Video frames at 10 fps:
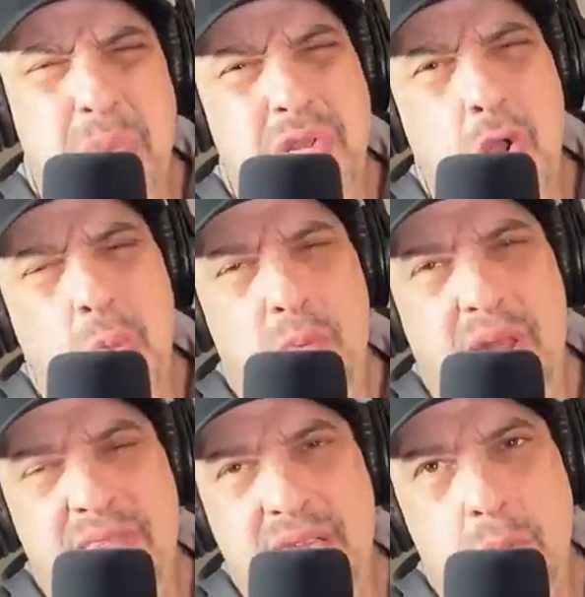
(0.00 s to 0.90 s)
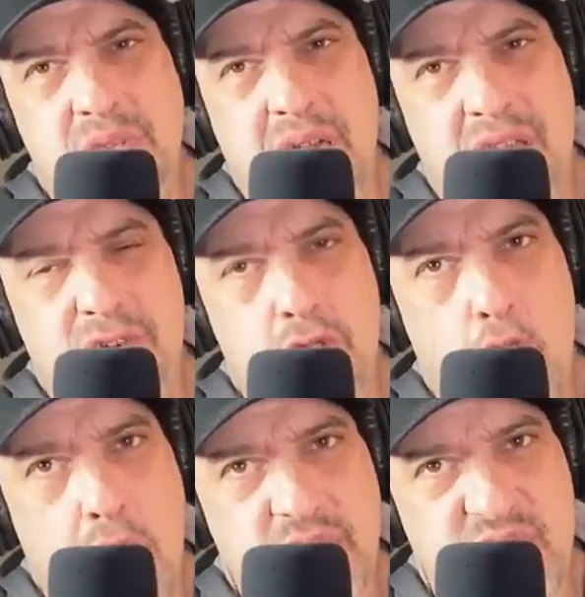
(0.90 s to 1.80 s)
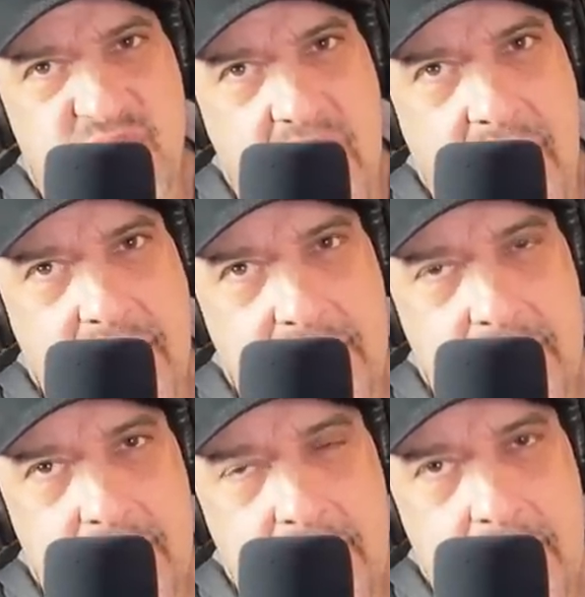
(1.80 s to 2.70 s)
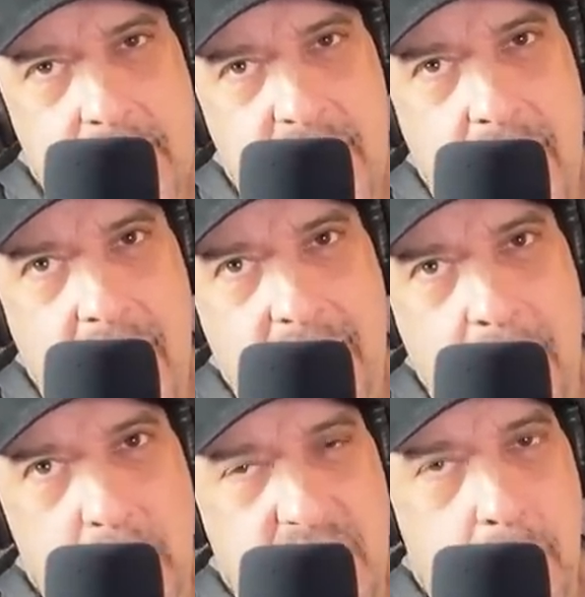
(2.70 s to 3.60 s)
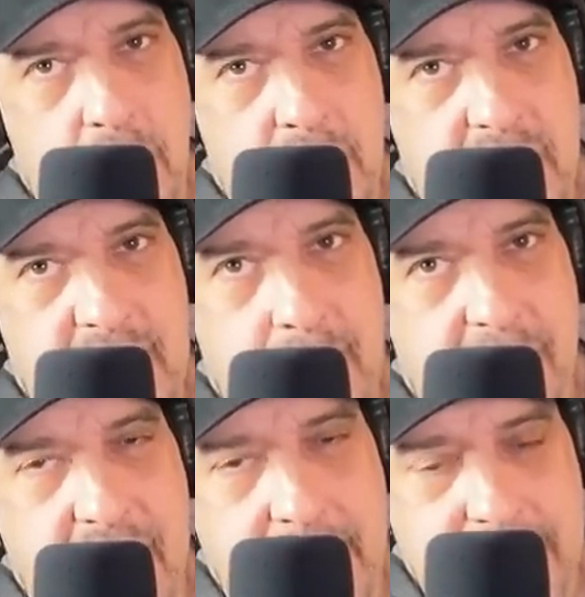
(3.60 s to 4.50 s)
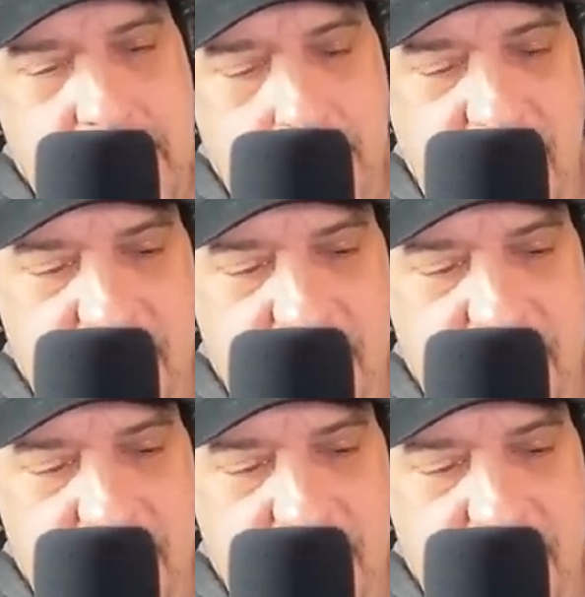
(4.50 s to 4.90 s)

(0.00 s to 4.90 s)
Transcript: a misnomer, but I think it was kind of a lost fact that I, I was able to get my hands on some